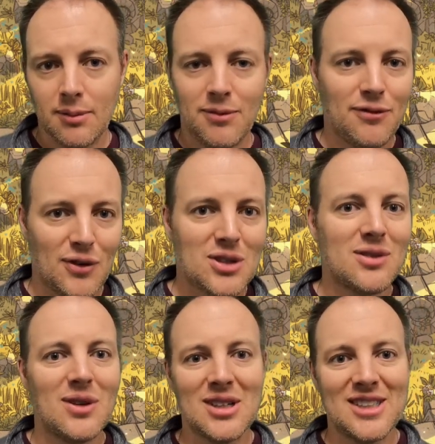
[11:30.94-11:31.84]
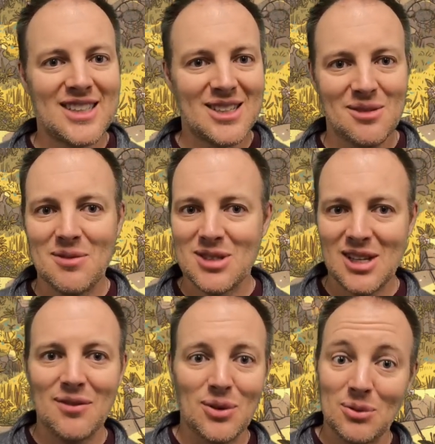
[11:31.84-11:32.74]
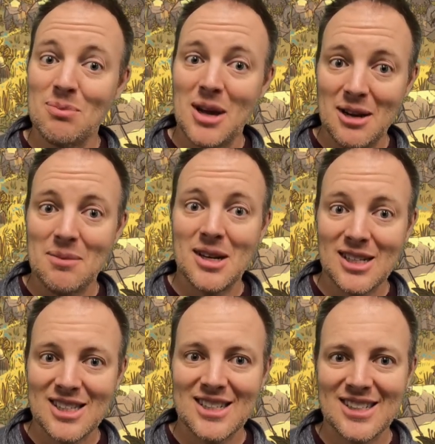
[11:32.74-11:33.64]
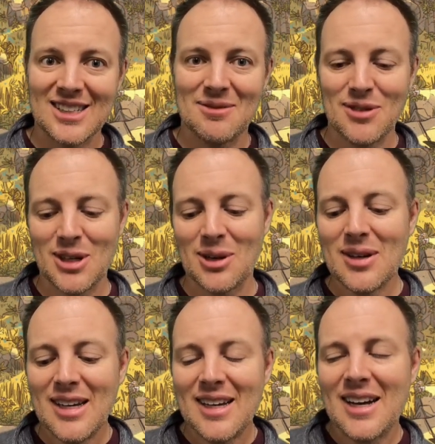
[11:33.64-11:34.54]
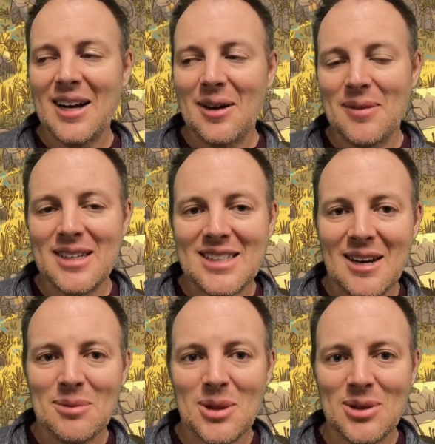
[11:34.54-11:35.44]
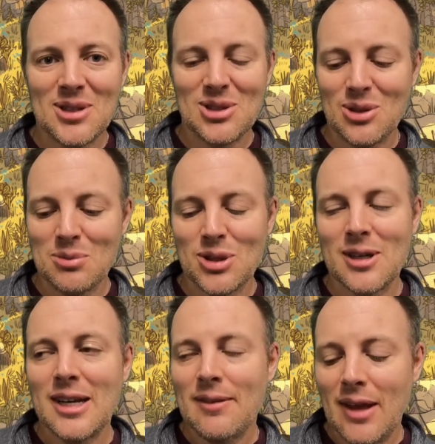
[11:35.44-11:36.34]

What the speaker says: first of all, he says many minutes into the video, is down below in the description.